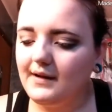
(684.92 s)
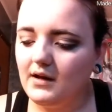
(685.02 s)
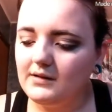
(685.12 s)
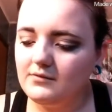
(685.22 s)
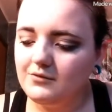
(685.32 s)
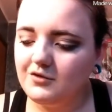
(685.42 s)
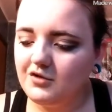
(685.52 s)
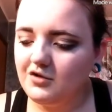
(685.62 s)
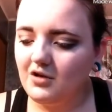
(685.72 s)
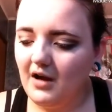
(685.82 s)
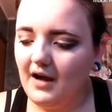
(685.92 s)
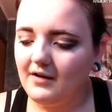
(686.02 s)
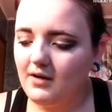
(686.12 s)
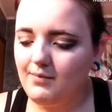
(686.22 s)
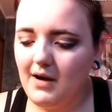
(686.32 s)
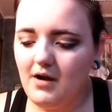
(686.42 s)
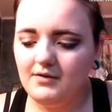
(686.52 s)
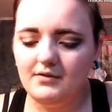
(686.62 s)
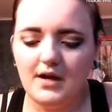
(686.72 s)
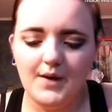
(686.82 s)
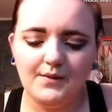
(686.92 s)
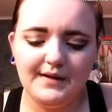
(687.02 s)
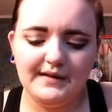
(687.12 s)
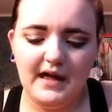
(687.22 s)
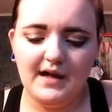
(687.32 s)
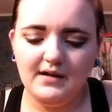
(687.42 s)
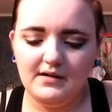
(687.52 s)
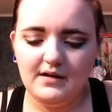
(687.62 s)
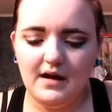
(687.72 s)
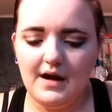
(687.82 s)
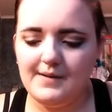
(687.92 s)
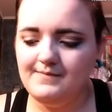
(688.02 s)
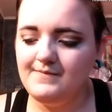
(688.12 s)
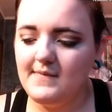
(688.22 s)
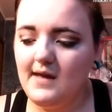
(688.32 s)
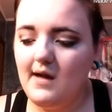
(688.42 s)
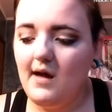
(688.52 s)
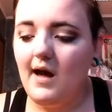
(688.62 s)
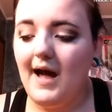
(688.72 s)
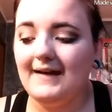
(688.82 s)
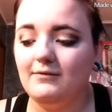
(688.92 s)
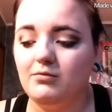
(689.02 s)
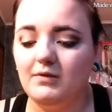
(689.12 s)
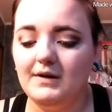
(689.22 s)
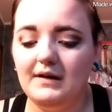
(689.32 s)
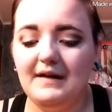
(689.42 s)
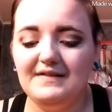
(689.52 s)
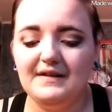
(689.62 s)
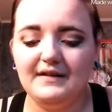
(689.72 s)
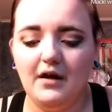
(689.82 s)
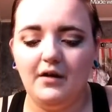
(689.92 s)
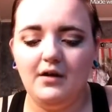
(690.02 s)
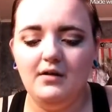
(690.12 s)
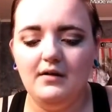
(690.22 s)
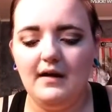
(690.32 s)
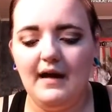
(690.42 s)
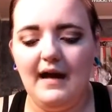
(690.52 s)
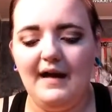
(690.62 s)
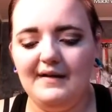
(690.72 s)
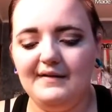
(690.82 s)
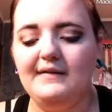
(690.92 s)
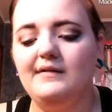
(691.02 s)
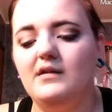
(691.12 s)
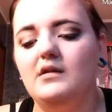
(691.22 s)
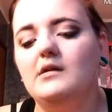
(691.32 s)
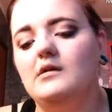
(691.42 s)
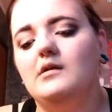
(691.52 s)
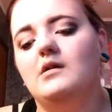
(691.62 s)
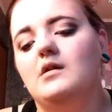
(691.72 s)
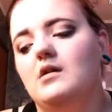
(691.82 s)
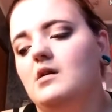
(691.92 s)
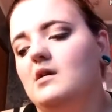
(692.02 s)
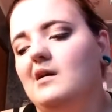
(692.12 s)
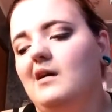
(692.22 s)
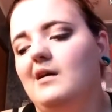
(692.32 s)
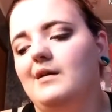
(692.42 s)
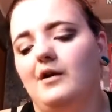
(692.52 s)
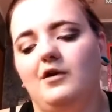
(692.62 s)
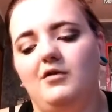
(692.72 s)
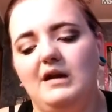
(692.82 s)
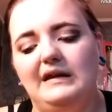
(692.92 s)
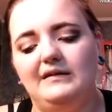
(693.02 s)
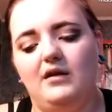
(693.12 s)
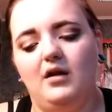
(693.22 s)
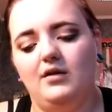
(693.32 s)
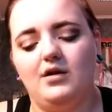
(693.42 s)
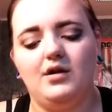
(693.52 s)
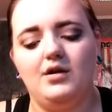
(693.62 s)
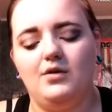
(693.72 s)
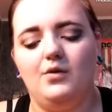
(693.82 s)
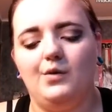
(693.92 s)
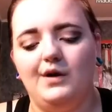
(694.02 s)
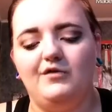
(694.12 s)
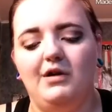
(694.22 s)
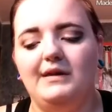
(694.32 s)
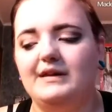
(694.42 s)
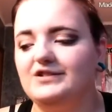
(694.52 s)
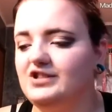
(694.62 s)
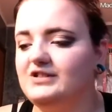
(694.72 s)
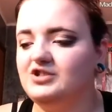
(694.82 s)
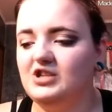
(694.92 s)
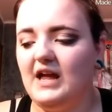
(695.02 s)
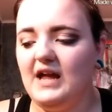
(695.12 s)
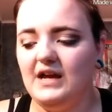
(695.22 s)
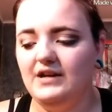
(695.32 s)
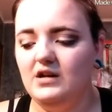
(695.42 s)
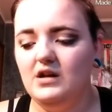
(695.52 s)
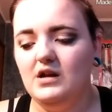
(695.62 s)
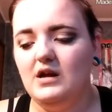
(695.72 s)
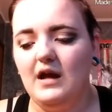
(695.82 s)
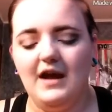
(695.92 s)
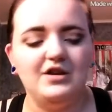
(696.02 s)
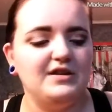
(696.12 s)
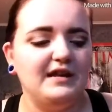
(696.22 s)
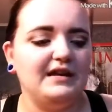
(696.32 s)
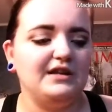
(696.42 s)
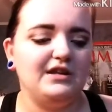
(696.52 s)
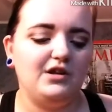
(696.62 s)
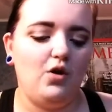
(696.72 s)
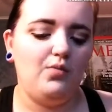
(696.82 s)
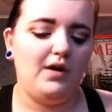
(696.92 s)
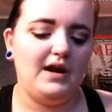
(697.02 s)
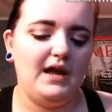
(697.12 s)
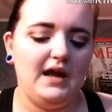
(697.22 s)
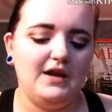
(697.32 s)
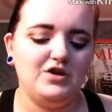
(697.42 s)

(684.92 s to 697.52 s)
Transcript: like a chocolate brown, I want to say. I really like this color as either a crease color or a transition shade. I just think it's so pretty.